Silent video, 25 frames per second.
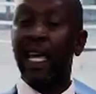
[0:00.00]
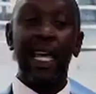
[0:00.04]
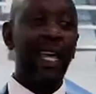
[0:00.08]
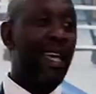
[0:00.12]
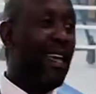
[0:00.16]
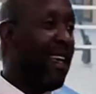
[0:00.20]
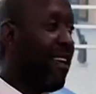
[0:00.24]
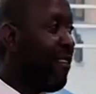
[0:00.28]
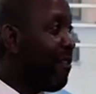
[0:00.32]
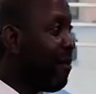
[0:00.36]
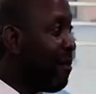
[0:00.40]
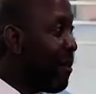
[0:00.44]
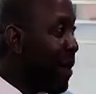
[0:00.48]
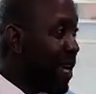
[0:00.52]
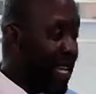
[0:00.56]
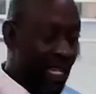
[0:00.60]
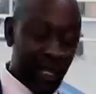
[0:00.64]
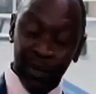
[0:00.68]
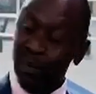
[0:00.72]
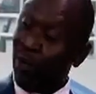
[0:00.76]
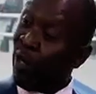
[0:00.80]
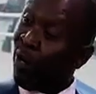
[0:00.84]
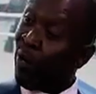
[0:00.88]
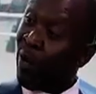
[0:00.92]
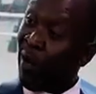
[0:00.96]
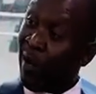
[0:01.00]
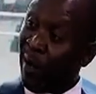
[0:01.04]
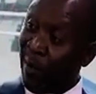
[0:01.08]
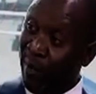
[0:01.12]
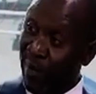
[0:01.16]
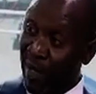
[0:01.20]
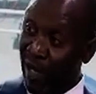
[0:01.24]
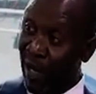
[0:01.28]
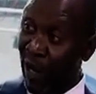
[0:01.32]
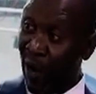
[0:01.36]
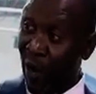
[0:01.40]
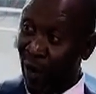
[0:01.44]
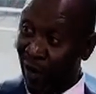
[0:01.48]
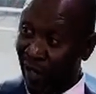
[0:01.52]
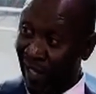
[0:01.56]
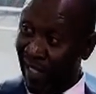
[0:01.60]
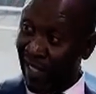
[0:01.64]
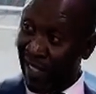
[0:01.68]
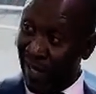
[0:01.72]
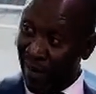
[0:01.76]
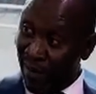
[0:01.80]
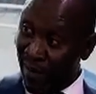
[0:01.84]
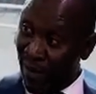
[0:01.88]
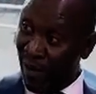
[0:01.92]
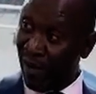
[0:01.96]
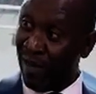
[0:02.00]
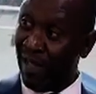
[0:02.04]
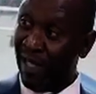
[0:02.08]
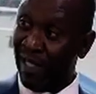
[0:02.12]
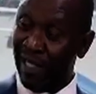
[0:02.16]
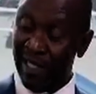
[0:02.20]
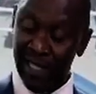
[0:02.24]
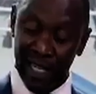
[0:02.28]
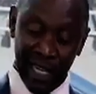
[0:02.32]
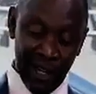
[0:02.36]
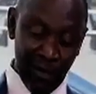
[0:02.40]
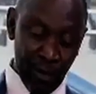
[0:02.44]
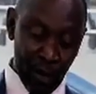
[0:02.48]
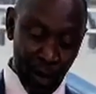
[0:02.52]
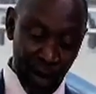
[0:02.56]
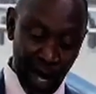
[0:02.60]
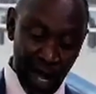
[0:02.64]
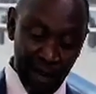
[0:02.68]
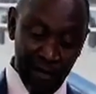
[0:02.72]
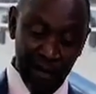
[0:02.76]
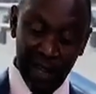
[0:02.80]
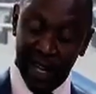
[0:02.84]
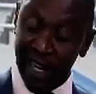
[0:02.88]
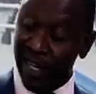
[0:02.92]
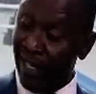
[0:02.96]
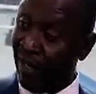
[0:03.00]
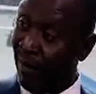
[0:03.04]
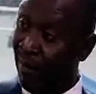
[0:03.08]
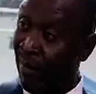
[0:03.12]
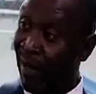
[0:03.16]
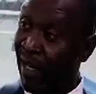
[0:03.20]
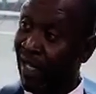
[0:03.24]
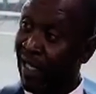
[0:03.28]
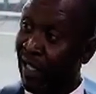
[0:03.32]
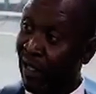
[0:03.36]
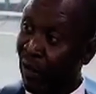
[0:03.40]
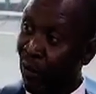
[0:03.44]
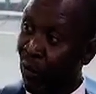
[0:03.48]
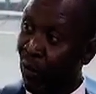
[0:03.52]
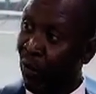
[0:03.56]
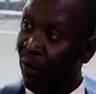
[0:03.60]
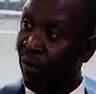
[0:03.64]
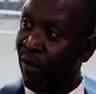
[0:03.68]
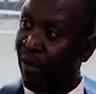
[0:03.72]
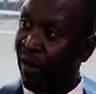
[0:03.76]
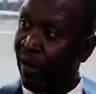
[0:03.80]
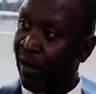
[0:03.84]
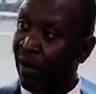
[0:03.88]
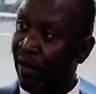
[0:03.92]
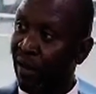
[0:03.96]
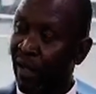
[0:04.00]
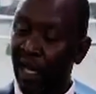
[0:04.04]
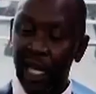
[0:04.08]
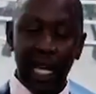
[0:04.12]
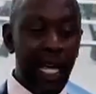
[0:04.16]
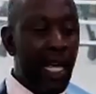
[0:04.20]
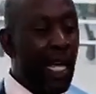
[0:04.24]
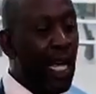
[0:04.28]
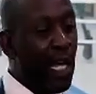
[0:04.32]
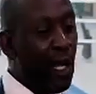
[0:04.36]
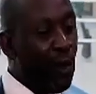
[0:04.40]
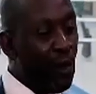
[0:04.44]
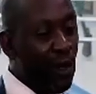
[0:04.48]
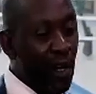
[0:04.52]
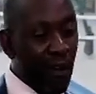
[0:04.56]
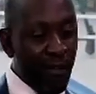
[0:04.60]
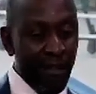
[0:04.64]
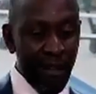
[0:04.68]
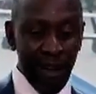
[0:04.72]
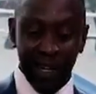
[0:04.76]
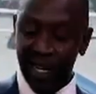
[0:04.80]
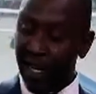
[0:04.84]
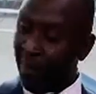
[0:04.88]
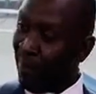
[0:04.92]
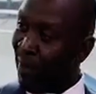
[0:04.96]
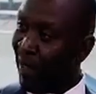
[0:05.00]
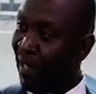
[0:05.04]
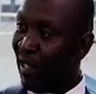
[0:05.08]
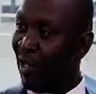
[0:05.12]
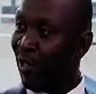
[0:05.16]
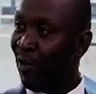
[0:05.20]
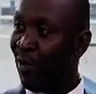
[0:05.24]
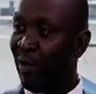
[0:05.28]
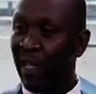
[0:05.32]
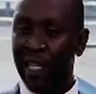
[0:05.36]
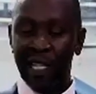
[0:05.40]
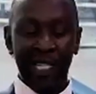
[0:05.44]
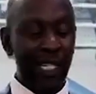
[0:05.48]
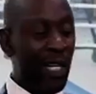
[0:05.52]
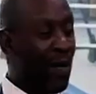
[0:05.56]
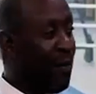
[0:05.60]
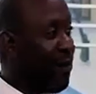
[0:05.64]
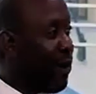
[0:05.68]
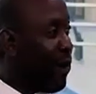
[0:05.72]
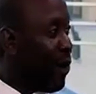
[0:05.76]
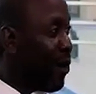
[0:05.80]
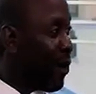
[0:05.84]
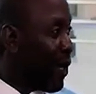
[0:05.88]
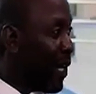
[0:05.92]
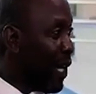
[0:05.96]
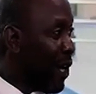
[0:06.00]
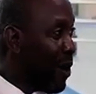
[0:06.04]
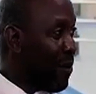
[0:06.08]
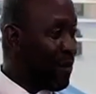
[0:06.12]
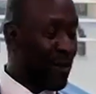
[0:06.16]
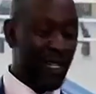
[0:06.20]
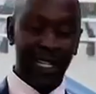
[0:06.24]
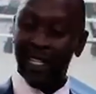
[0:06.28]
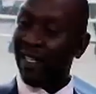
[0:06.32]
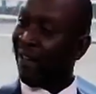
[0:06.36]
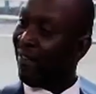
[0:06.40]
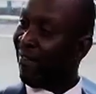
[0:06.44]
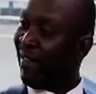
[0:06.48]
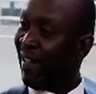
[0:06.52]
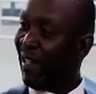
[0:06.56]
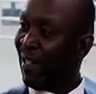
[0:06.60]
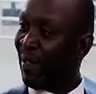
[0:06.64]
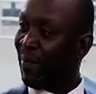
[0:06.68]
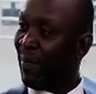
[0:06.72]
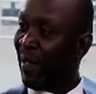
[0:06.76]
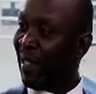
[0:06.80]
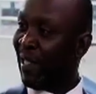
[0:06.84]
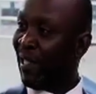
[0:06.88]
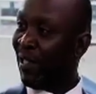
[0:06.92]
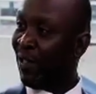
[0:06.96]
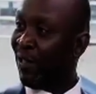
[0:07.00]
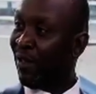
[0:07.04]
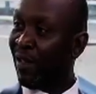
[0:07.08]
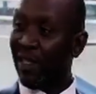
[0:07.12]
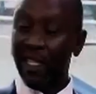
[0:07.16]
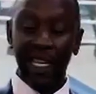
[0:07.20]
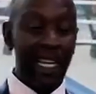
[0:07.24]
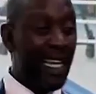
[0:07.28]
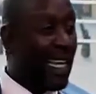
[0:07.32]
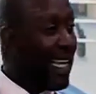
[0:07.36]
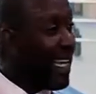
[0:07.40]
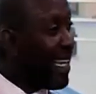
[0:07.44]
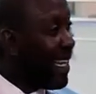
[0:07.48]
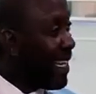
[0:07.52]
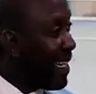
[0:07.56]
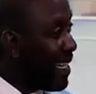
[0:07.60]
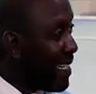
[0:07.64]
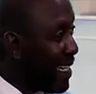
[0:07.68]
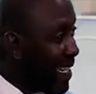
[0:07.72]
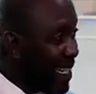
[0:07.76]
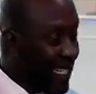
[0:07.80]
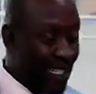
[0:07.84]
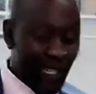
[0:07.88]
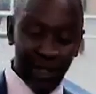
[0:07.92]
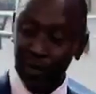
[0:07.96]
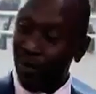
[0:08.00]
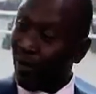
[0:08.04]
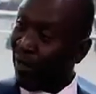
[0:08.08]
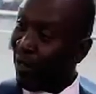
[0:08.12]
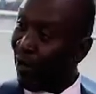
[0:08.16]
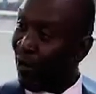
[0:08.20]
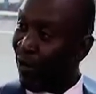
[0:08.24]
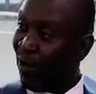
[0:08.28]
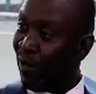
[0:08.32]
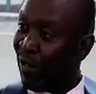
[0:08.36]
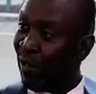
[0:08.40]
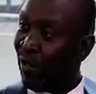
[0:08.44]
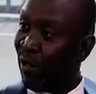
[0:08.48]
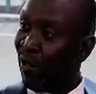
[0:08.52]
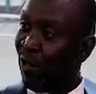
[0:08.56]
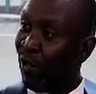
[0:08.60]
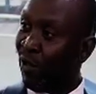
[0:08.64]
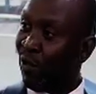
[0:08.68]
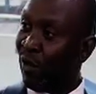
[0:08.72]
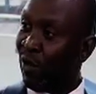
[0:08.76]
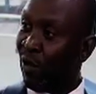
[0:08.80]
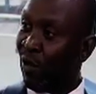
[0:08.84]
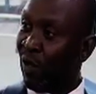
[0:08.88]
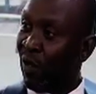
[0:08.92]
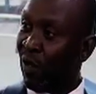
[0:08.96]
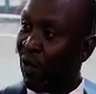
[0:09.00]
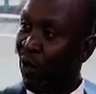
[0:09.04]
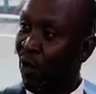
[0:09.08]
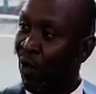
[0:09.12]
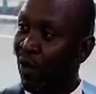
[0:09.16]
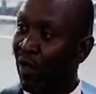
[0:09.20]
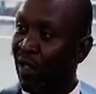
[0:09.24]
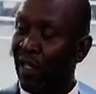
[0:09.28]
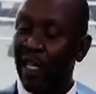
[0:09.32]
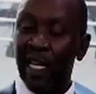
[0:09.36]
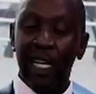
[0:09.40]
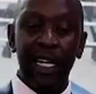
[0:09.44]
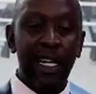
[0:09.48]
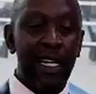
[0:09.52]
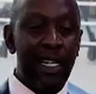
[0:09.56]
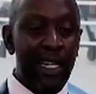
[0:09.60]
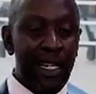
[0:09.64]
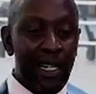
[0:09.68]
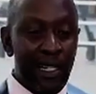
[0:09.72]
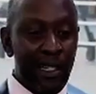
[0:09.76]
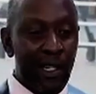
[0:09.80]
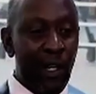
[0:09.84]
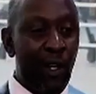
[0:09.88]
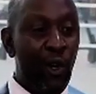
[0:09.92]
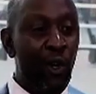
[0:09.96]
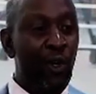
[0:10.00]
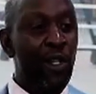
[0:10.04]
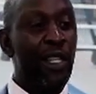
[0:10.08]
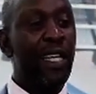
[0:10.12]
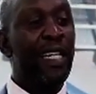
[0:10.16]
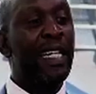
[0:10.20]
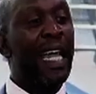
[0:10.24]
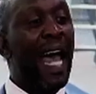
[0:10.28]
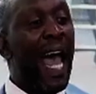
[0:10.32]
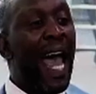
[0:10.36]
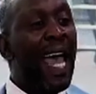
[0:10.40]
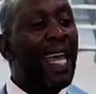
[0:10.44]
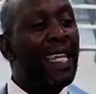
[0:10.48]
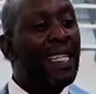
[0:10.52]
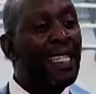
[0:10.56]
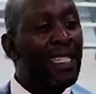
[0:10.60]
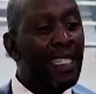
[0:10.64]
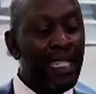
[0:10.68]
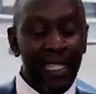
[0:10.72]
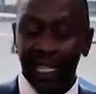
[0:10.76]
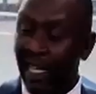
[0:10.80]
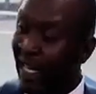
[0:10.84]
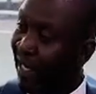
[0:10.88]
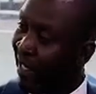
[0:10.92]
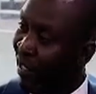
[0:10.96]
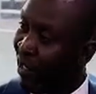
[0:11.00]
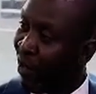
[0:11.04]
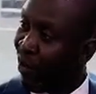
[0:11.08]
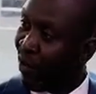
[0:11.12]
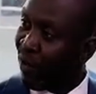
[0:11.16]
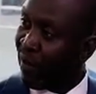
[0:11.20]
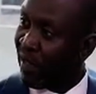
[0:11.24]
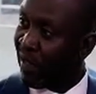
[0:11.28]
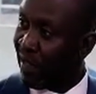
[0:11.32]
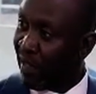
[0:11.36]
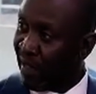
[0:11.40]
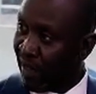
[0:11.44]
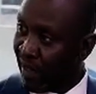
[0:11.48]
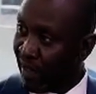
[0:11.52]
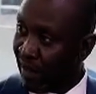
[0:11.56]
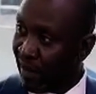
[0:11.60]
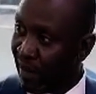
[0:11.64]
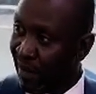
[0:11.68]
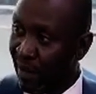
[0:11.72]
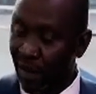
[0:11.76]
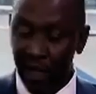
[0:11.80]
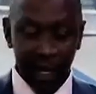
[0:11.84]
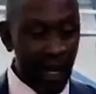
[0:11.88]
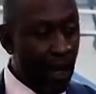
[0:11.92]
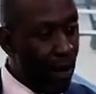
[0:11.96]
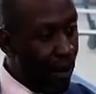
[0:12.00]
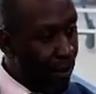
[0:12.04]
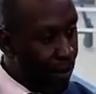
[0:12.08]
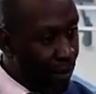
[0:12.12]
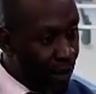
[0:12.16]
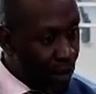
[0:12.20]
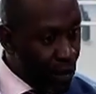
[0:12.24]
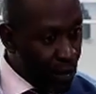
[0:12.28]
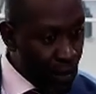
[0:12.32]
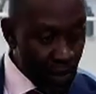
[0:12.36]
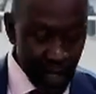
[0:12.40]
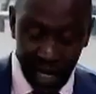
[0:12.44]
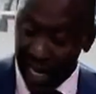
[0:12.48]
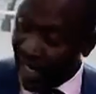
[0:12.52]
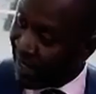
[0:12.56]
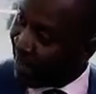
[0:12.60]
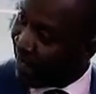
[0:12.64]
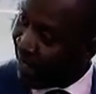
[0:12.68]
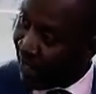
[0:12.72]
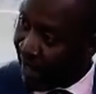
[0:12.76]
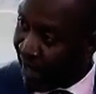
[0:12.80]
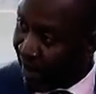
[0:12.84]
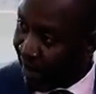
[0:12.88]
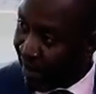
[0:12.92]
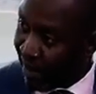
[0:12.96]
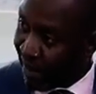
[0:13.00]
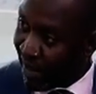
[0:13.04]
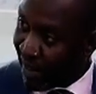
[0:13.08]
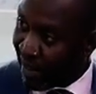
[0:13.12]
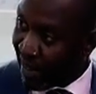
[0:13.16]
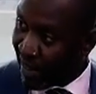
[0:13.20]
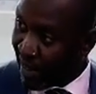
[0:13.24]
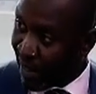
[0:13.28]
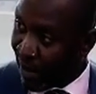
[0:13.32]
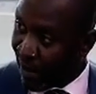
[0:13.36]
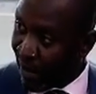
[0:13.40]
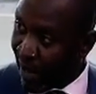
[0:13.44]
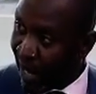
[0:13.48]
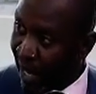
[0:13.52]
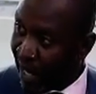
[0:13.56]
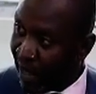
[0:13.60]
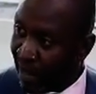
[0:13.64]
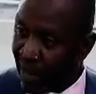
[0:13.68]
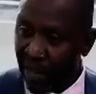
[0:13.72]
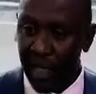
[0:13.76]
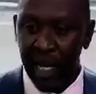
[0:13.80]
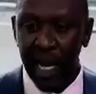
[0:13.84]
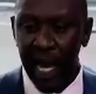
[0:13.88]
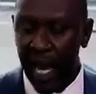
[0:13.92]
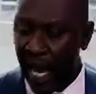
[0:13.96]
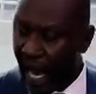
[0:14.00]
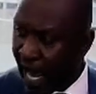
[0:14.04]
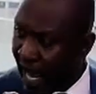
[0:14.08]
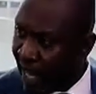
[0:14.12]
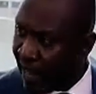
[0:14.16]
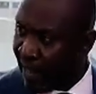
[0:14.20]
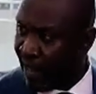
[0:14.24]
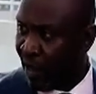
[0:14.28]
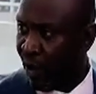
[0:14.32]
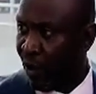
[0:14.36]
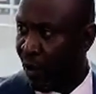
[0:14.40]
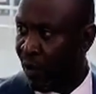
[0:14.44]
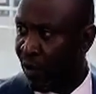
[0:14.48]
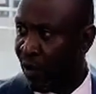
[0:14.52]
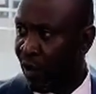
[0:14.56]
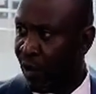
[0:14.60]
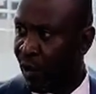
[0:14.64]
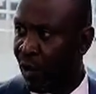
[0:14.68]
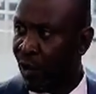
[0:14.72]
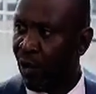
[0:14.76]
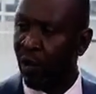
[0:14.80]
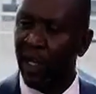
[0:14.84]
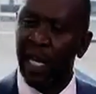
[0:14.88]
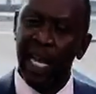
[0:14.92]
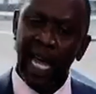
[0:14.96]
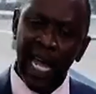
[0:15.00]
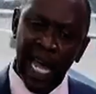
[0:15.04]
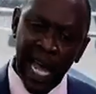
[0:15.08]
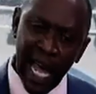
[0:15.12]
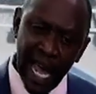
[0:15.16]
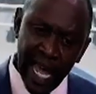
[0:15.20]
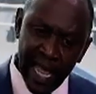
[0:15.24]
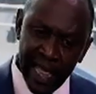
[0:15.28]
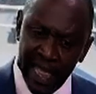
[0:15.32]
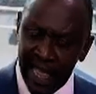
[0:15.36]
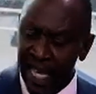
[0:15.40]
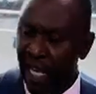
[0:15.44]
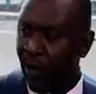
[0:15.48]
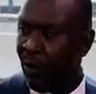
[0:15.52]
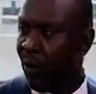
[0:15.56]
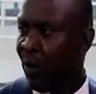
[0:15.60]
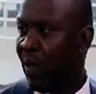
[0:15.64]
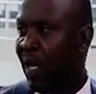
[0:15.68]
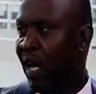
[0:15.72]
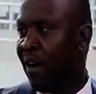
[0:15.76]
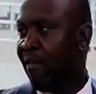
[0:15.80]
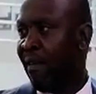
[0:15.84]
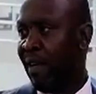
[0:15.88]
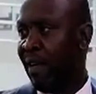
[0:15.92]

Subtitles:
If Mheshimiwa were being honest about this, if we were having a debate in good faith, he would have filed a petition the same way Okiya Omtatah files petitions, takes it to the Constitutional Court, tells the court that I see an inconsistency between ASECA, that is our act, and the Constitution. And then we would have an